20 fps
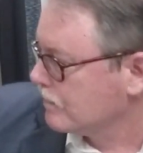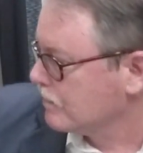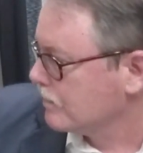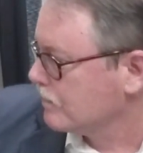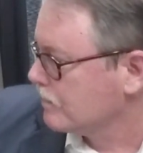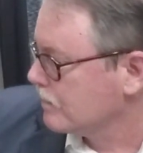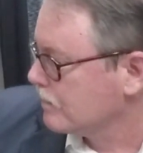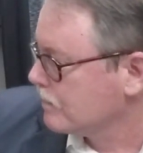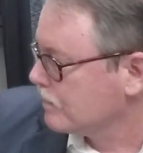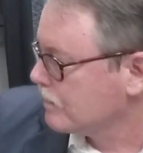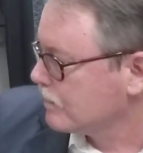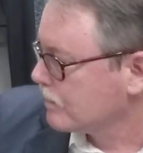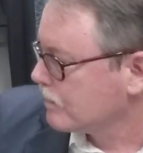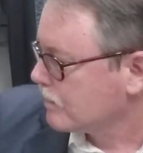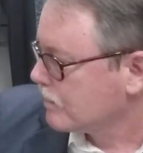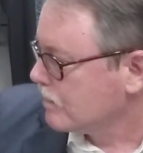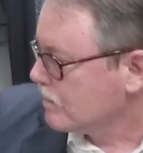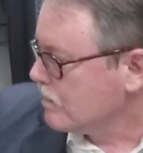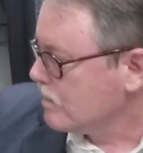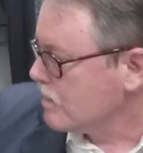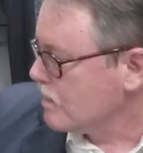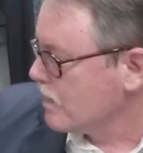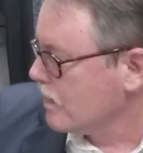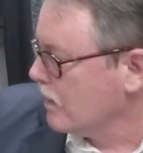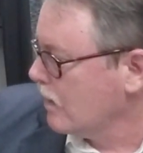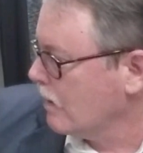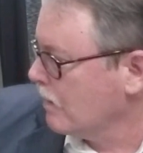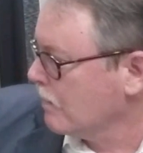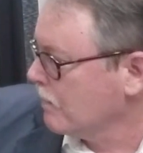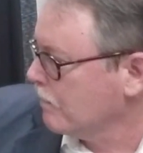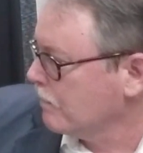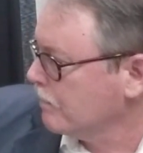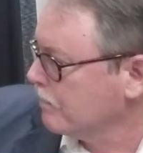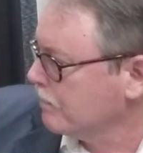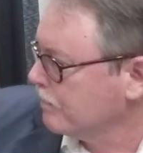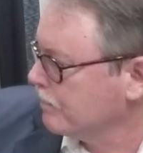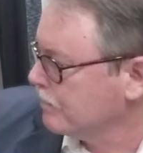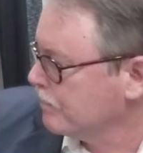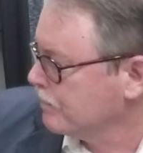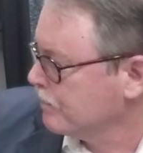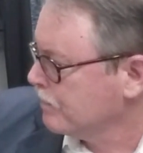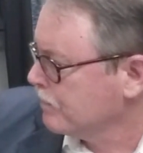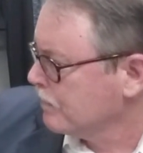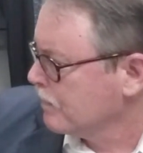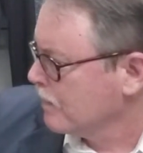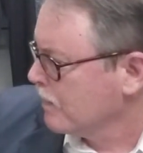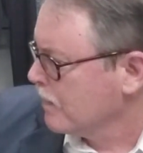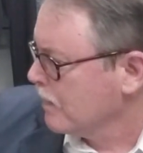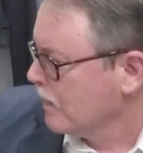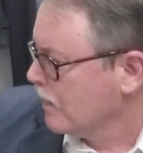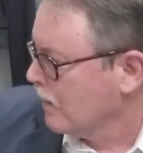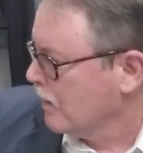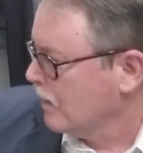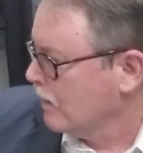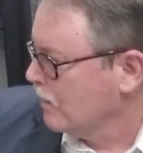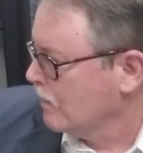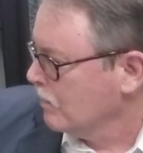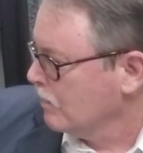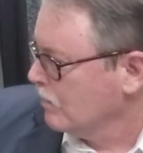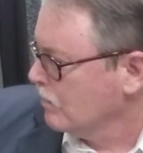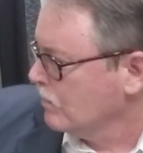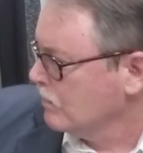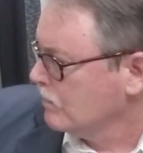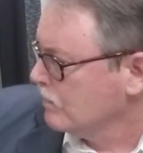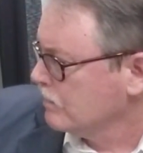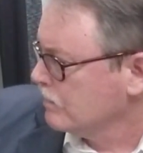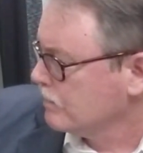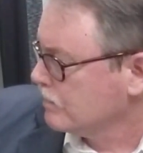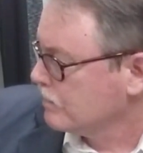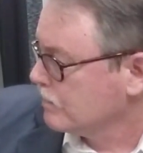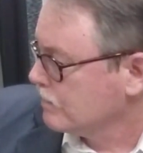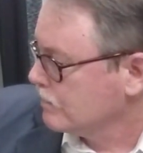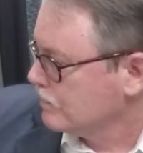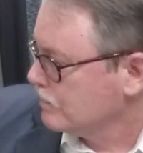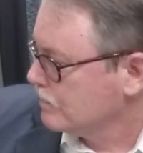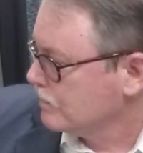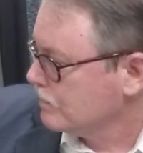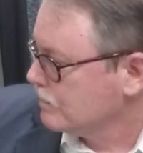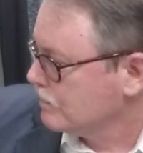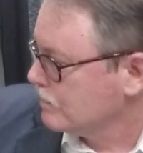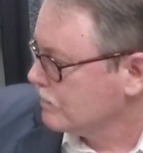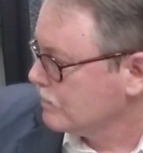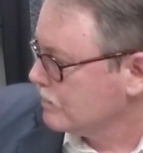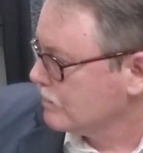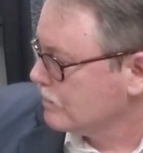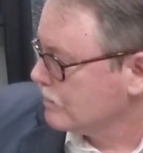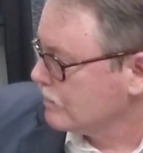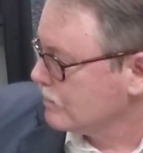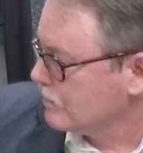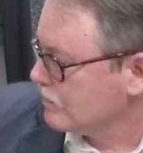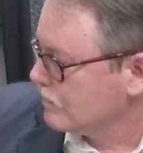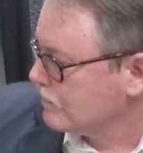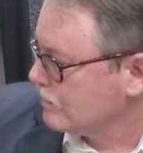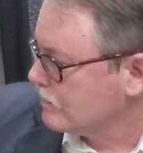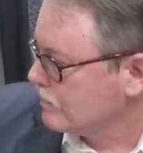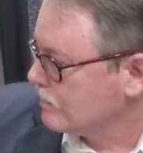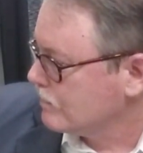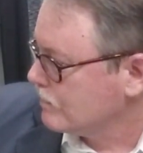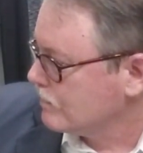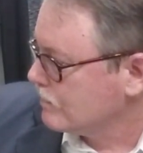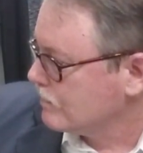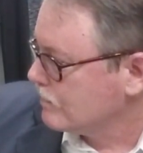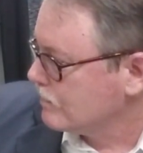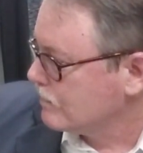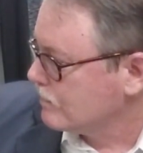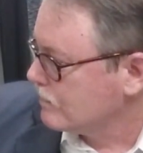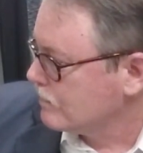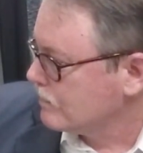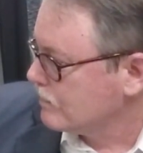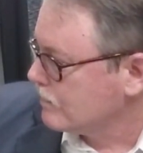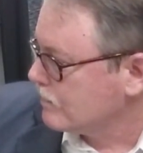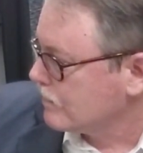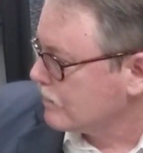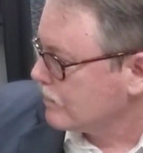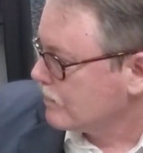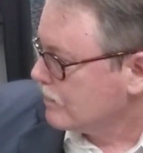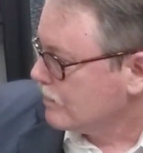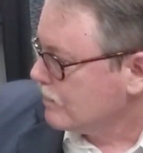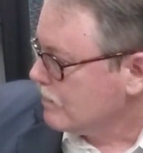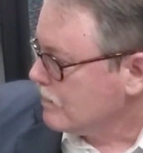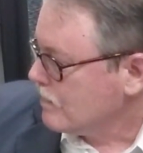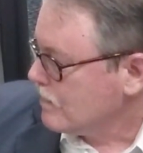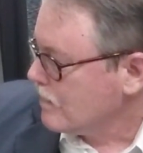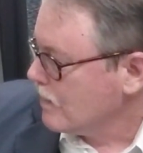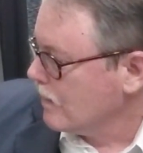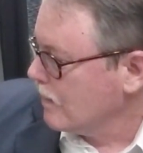(silent)